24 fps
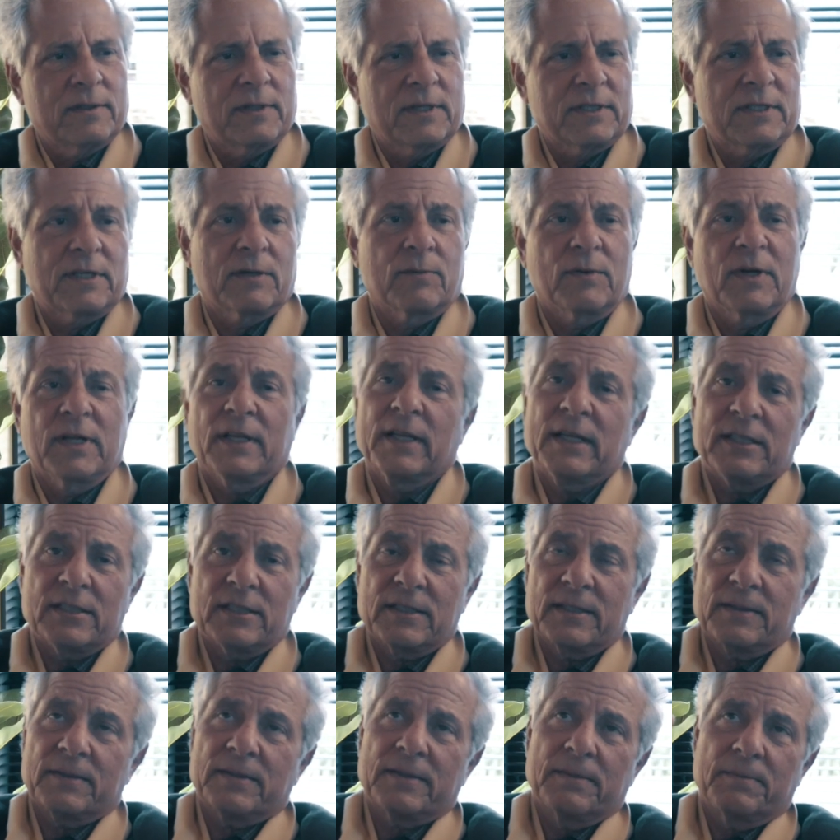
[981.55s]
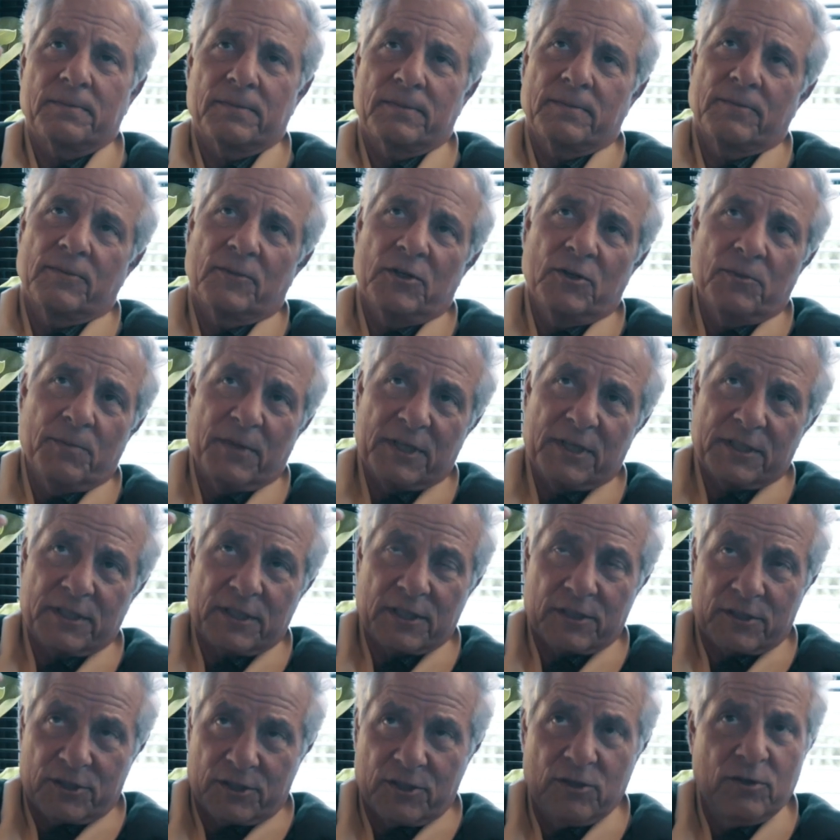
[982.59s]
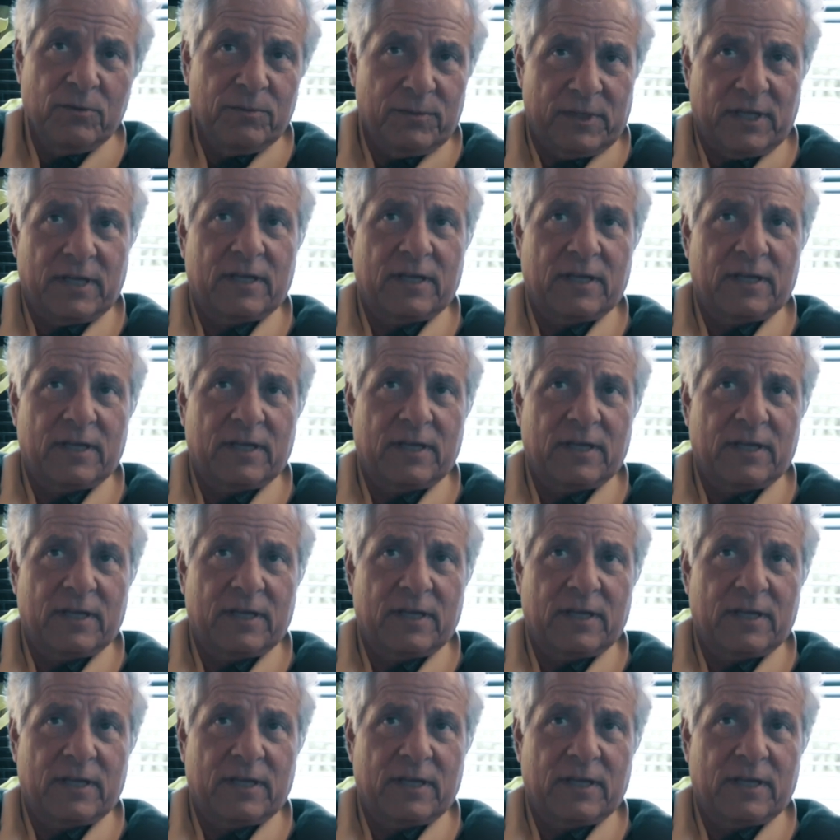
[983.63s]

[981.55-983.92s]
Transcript: I said, well, you must assume